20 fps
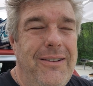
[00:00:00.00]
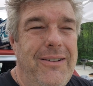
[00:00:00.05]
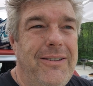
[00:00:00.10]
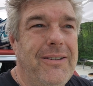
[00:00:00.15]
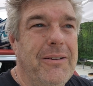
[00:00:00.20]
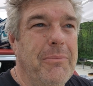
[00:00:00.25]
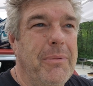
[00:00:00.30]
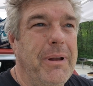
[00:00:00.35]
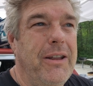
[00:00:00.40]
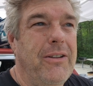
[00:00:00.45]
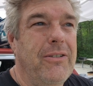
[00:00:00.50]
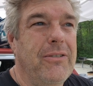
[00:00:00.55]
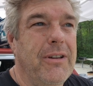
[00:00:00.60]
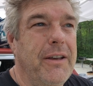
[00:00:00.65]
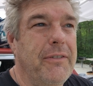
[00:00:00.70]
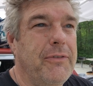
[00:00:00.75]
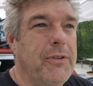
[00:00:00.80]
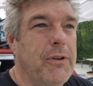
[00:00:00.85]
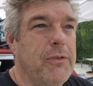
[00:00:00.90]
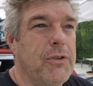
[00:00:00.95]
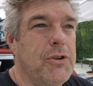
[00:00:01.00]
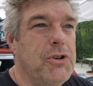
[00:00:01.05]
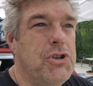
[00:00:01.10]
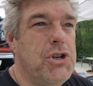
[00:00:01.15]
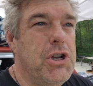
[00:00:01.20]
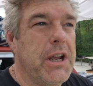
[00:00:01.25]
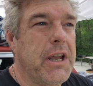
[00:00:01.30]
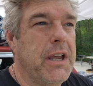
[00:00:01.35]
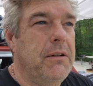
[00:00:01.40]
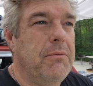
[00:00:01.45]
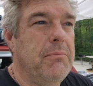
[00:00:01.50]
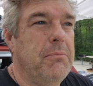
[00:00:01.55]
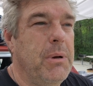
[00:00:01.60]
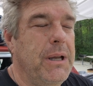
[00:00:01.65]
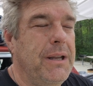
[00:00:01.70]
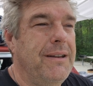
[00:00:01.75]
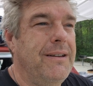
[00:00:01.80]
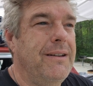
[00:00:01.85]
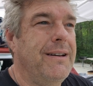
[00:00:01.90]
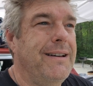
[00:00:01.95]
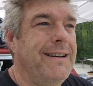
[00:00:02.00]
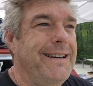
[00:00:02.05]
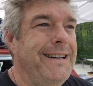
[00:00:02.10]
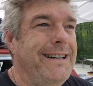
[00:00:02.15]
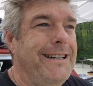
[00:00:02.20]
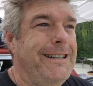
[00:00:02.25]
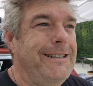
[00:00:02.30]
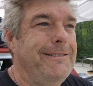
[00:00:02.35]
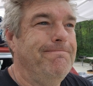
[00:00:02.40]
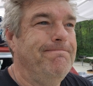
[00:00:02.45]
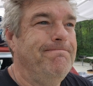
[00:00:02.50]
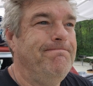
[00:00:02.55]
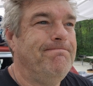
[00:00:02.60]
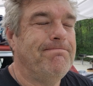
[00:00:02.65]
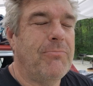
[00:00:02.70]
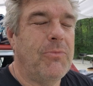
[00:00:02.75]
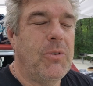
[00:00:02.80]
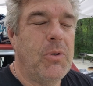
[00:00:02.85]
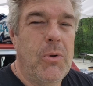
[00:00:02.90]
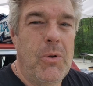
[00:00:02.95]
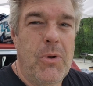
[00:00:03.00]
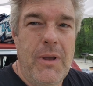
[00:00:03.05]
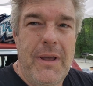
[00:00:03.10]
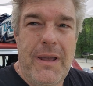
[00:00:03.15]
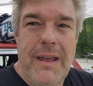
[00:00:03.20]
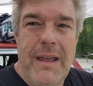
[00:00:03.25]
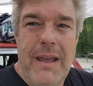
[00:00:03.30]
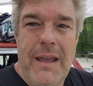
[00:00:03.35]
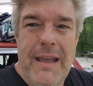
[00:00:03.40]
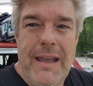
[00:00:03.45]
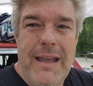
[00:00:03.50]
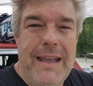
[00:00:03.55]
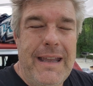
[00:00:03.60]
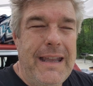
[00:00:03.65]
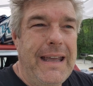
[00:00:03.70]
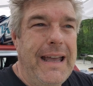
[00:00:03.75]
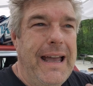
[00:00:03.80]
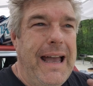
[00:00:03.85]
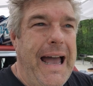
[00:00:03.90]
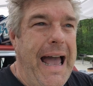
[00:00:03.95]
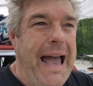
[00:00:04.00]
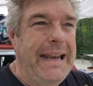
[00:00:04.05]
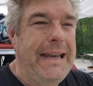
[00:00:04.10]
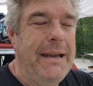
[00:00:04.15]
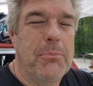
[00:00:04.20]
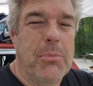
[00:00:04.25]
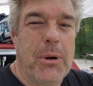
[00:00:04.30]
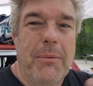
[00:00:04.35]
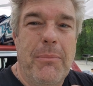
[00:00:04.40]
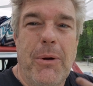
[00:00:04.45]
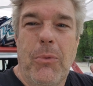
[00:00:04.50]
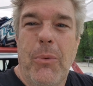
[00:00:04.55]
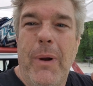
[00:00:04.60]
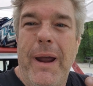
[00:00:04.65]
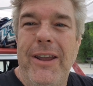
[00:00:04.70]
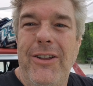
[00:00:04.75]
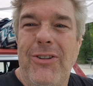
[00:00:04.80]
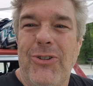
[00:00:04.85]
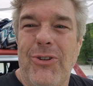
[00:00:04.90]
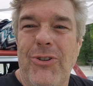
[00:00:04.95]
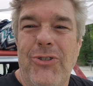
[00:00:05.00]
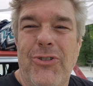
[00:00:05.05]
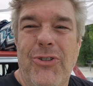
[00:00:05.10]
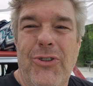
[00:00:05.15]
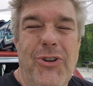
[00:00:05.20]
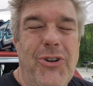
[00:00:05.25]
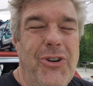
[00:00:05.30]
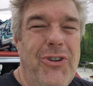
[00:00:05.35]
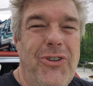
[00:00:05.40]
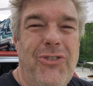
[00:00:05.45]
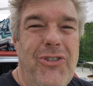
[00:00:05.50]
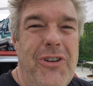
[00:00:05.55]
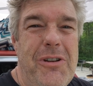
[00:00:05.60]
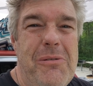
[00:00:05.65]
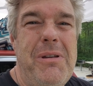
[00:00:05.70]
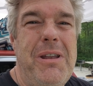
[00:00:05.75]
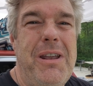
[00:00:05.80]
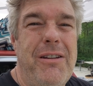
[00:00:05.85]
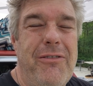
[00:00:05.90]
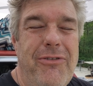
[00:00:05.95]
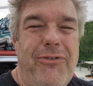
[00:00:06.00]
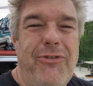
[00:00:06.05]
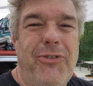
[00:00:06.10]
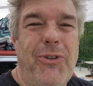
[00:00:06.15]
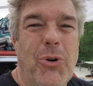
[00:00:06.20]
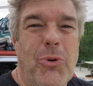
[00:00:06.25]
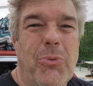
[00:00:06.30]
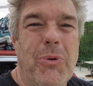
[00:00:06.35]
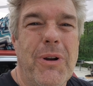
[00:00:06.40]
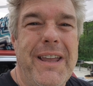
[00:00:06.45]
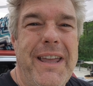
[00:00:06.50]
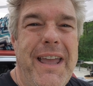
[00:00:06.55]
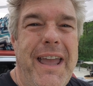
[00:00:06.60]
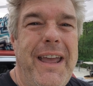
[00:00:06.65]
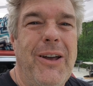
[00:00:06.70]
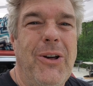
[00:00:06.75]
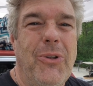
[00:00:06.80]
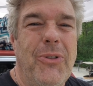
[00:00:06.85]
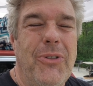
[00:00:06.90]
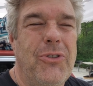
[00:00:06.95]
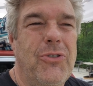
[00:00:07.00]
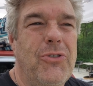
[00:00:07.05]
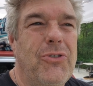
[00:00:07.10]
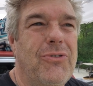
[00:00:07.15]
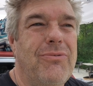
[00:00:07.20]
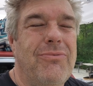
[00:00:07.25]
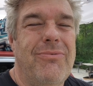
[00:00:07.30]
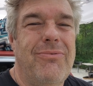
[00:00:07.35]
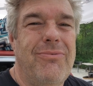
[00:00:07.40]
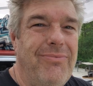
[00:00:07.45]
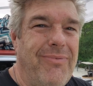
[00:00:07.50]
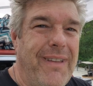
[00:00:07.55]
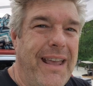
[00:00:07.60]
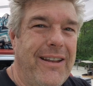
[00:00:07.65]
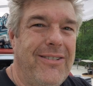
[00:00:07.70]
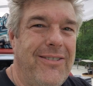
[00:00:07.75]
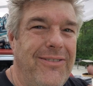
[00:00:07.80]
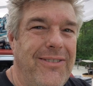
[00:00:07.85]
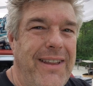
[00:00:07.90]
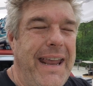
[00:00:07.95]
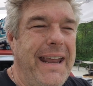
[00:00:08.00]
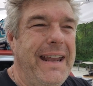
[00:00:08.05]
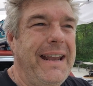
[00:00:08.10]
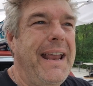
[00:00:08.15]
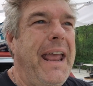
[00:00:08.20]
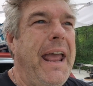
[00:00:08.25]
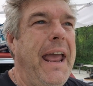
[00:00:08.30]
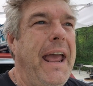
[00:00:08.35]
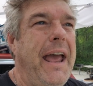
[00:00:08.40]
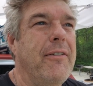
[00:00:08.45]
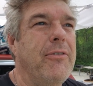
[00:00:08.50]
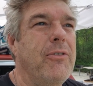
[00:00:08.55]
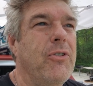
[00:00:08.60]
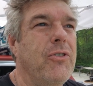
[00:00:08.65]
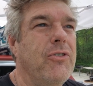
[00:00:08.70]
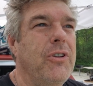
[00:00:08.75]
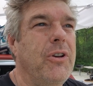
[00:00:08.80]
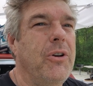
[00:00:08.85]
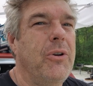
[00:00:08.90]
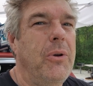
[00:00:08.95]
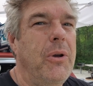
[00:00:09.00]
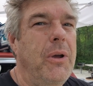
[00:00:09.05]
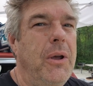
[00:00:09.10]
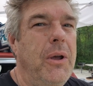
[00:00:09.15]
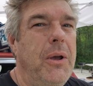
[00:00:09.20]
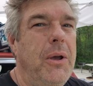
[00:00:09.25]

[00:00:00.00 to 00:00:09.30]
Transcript: somebody's leftover chicken, but um, I didn't bring my razor, so you're going to see me in full regale this next day and a half or so.